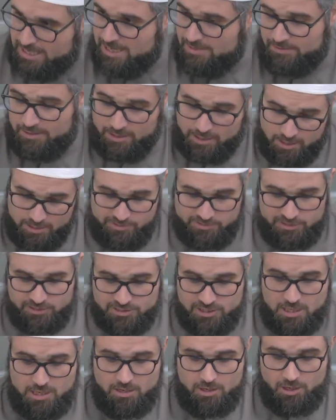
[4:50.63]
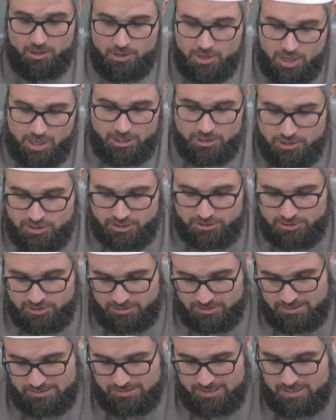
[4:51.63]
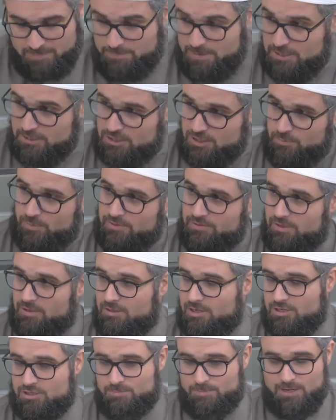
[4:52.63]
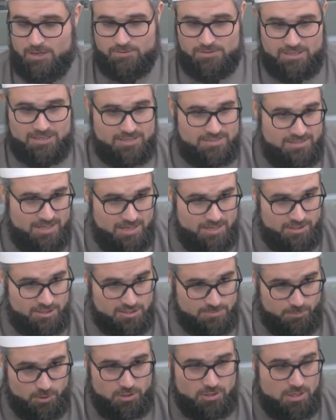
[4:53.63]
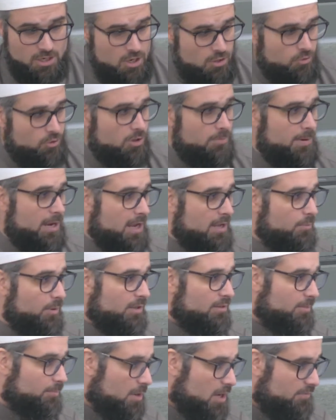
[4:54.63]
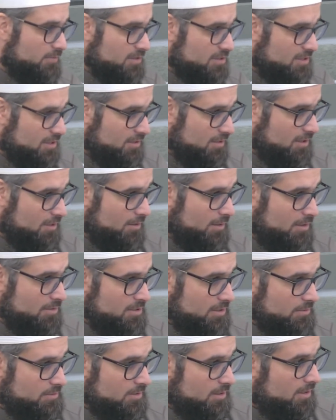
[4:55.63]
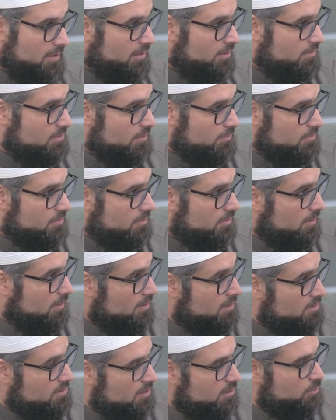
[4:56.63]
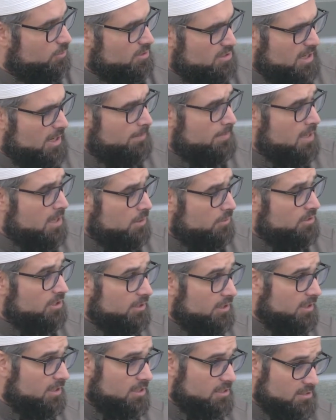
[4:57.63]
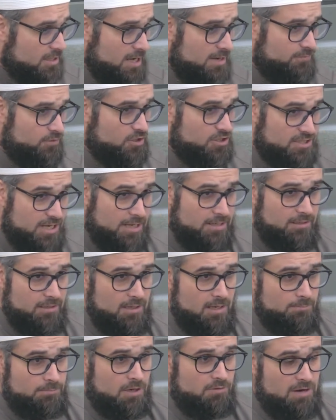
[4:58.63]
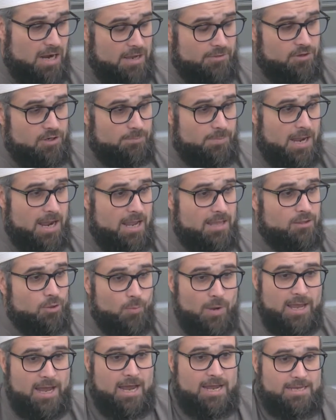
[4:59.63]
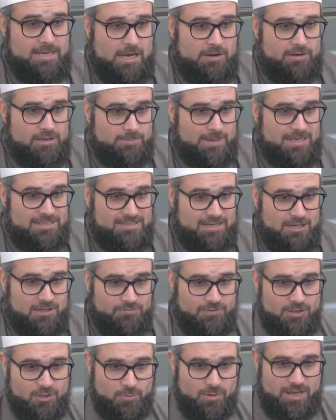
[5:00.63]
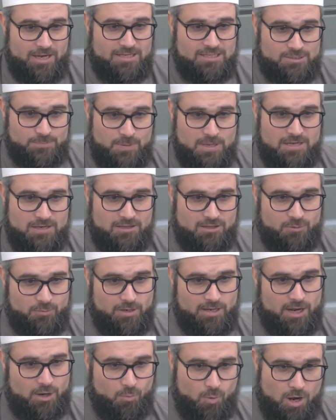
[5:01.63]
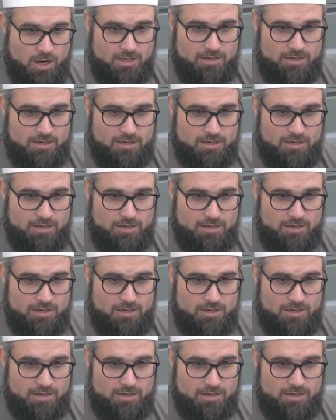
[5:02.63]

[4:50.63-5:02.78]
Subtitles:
that others are not judging Islam based on what Allah subhanahu wa ta'ala is saying in His book, nor by what the Prophet sallallahu alaihi wasallam did in his life or said, but rather by the way I carry myself and the way I speak and the way I walk